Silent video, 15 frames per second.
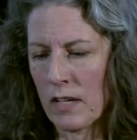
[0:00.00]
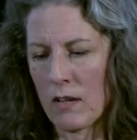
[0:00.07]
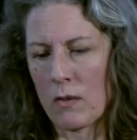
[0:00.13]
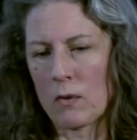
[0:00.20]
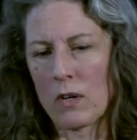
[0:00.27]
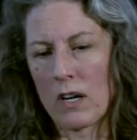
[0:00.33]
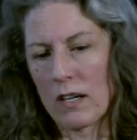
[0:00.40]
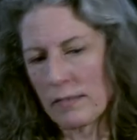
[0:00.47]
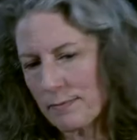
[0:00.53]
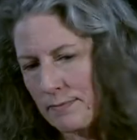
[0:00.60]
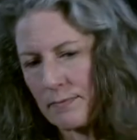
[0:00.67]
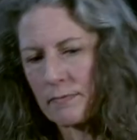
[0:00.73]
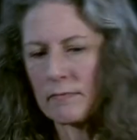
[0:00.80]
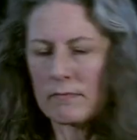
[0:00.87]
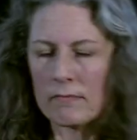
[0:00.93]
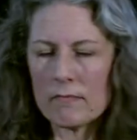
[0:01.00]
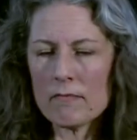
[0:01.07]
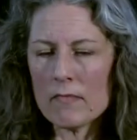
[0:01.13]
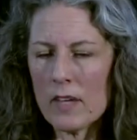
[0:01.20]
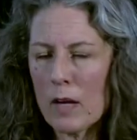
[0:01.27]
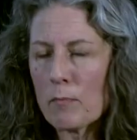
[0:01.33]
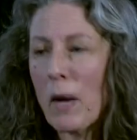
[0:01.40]

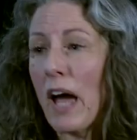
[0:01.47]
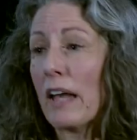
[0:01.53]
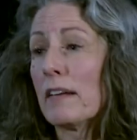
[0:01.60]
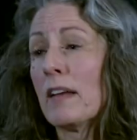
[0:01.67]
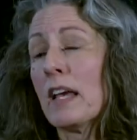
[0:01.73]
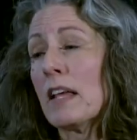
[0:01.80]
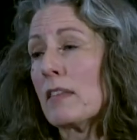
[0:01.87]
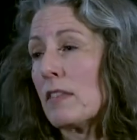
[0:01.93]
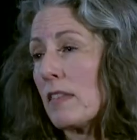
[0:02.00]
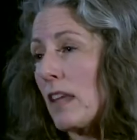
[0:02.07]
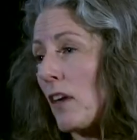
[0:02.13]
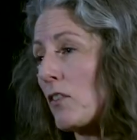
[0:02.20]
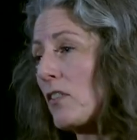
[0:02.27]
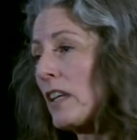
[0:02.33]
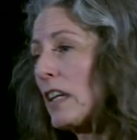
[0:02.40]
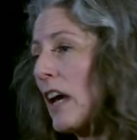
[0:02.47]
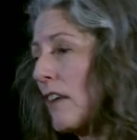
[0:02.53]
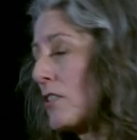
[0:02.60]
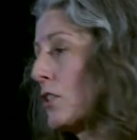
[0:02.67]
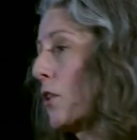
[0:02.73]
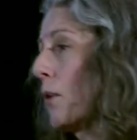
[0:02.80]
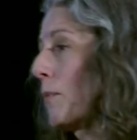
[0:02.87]
But the other thing you have
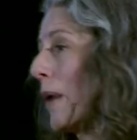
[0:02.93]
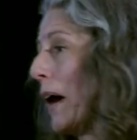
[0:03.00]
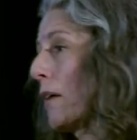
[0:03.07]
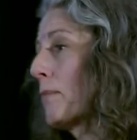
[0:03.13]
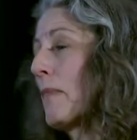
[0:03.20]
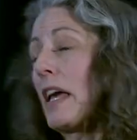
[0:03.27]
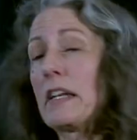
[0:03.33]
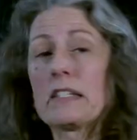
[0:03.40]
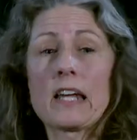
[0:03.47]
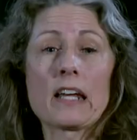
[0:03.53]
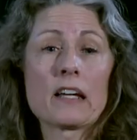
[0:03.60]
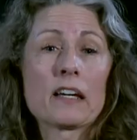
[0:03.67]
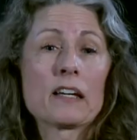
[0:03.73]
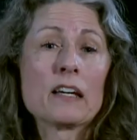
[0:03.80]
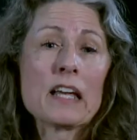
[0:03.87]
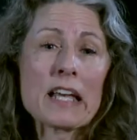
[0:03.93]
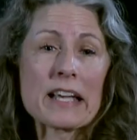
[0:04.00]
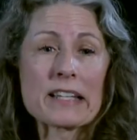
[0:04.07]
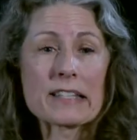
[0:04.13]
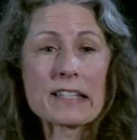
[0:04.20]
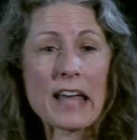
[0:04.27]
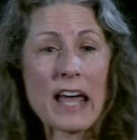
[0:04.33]
to know about metadata
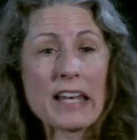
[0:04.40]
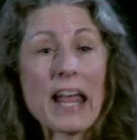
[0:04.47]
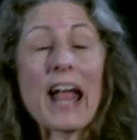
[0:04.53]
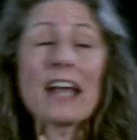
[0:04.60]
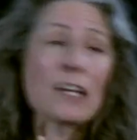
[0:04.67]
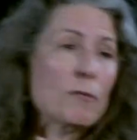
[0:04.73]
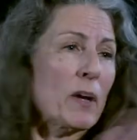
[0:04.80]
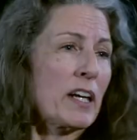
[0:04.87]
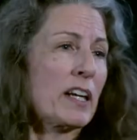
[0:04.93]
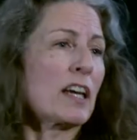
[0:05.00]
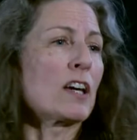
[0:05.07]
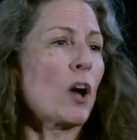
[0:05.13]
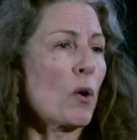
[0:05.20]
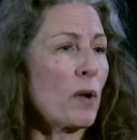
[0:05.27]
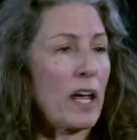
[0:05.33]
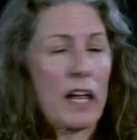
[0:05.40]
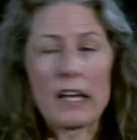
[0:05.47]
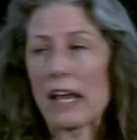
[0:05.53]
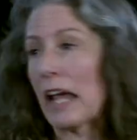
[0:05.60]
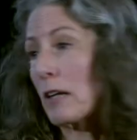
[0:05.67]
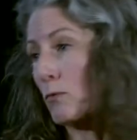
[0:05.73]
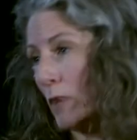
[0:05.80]
is that anybody can go in
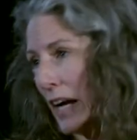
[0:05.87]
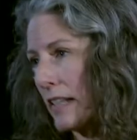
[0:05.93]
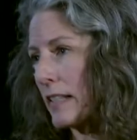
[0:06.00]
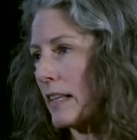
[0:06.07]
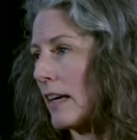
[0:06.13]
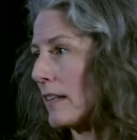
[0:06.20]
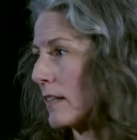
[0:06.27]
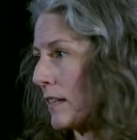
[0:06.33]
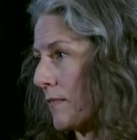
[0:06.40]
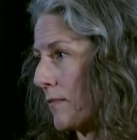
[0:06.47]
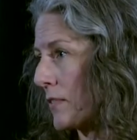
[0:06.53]
and erase it.